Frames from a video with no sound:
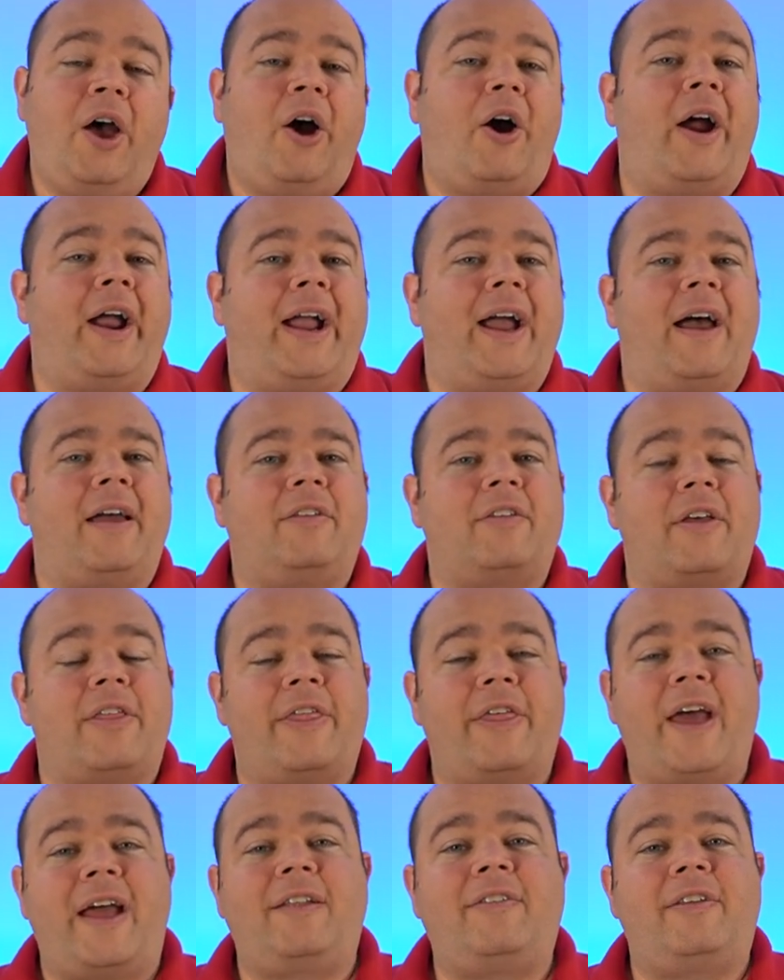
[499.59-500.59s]
All right, guys,
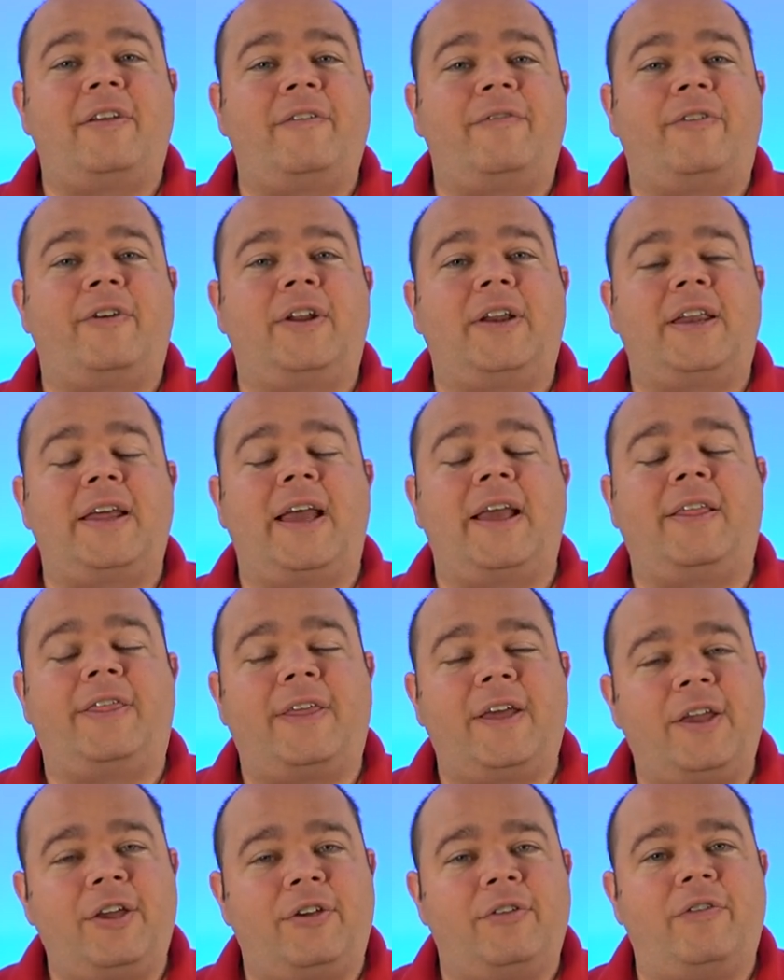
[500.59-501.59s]
that's it for today.
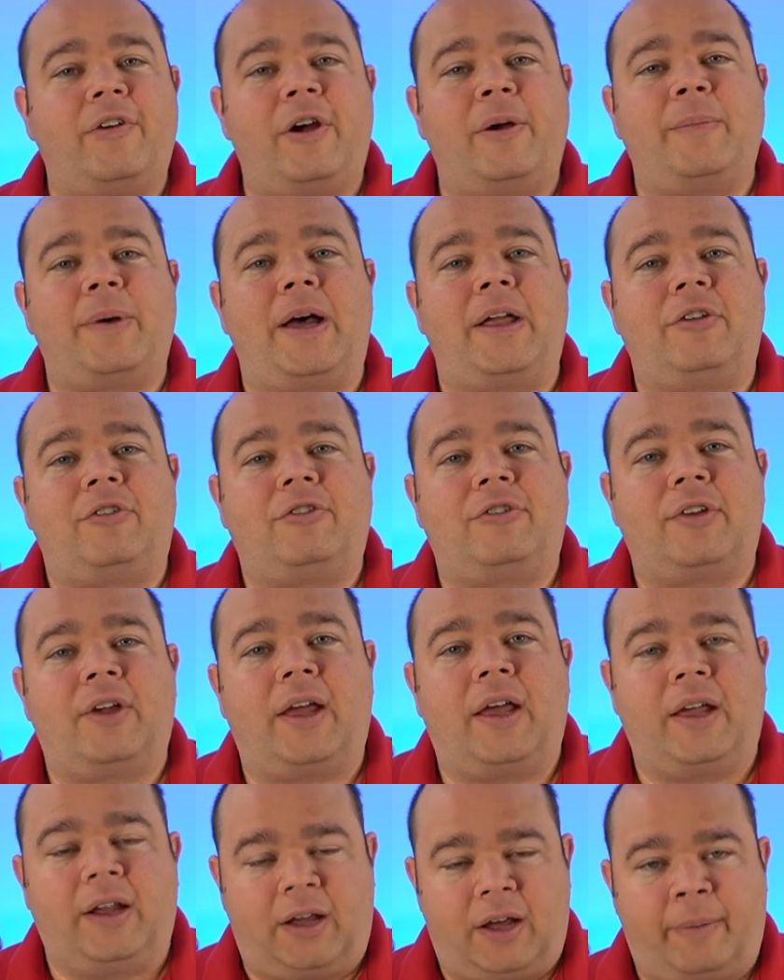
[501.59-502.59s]
Thank you very much,
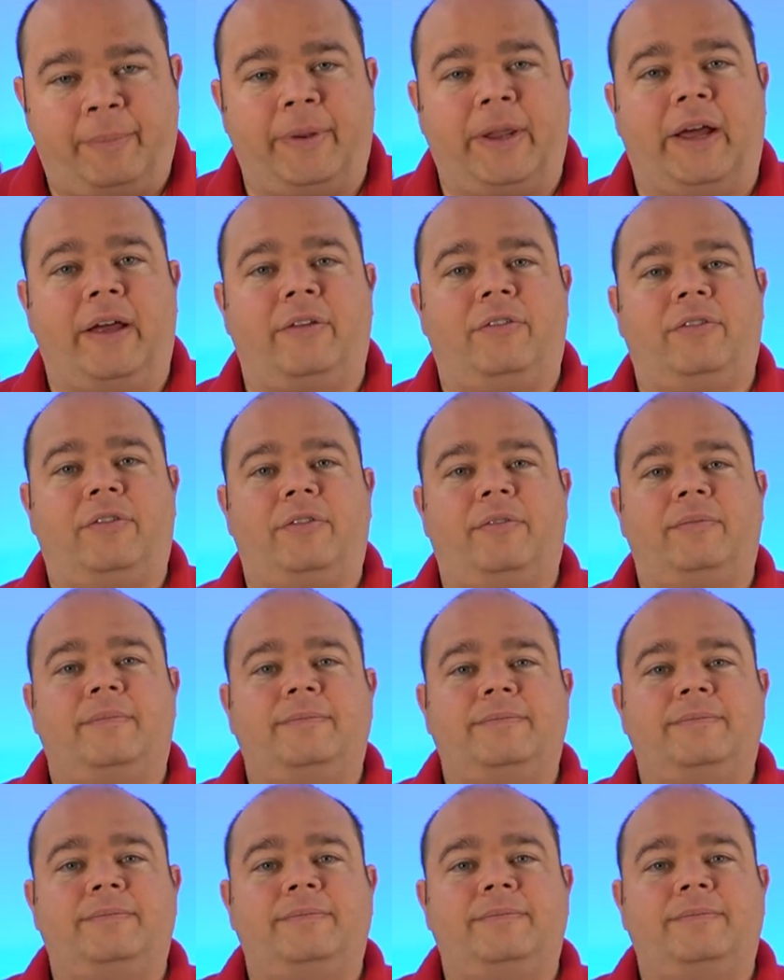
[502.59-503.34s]
and God bless.